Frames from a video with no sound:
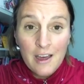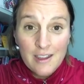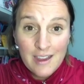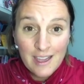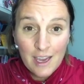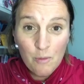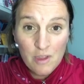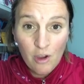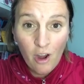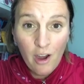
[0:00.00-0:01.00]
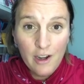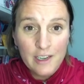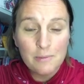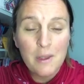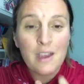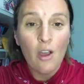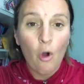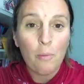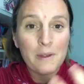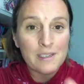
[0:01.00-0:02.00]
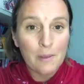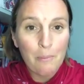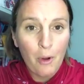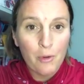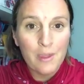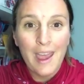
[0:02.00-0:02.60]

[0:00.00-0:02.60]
thinking with your heart, being open to both.